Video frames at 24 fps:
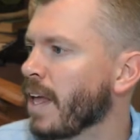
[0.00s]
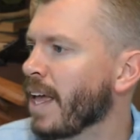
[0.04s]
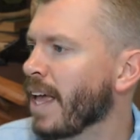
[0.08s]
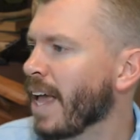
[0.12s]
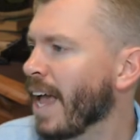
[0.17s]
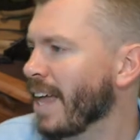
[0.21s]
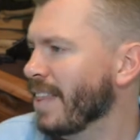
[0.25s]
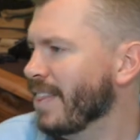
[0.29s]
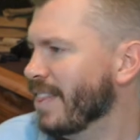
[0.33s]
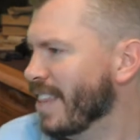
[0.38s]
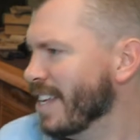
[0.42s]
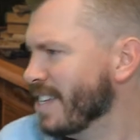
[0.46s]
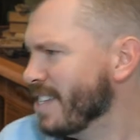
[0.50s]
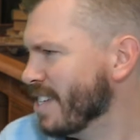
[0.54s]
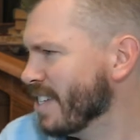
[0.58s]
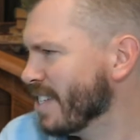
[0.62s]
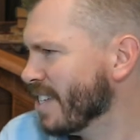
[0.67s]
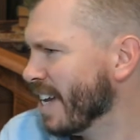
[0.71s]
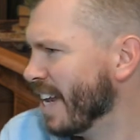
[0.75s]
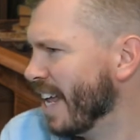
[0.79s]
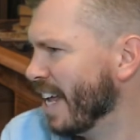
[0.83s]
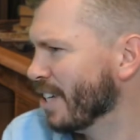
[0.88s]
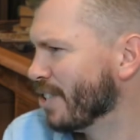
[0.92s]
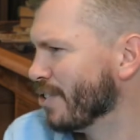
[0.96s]
And this is
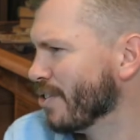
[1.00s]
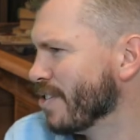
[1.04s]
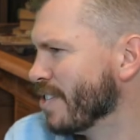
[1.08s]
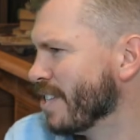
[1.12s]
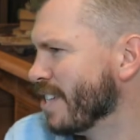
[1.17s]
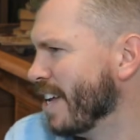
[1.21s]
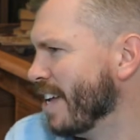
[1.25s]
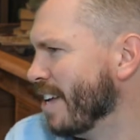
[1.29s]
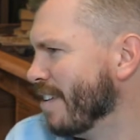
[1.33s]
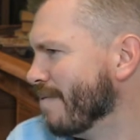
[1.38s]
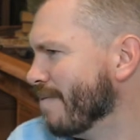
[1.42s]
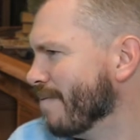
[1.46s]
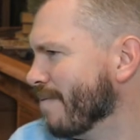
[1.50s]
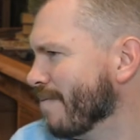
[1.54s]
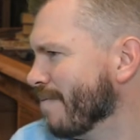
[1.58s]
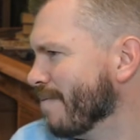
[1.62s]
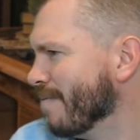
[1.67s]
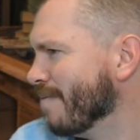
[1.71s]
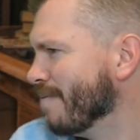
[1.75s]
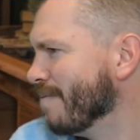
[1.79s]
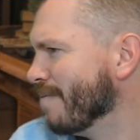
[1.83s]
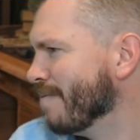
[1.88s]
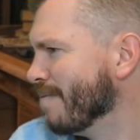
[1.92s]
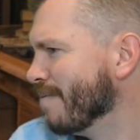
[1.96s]
an interesting
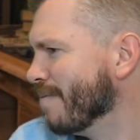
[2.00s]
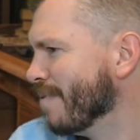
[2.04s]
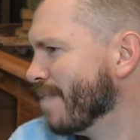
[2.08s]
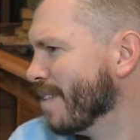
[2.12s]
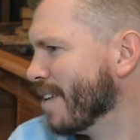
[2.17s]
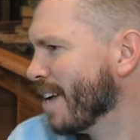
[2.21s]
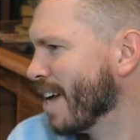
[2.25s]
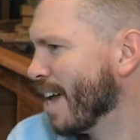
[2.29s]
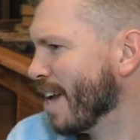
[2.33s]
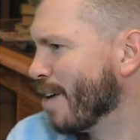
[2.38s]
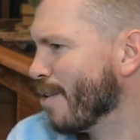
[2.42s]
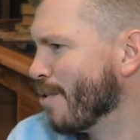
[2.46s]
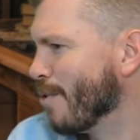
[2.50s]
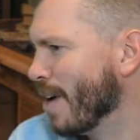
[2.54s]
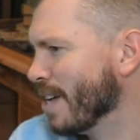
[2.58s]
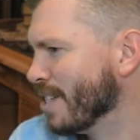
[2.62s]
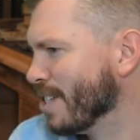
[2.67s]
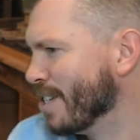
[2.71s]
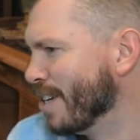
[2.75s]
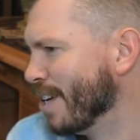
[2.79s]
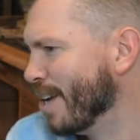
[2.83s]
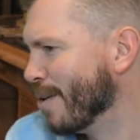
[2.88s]
kind of question.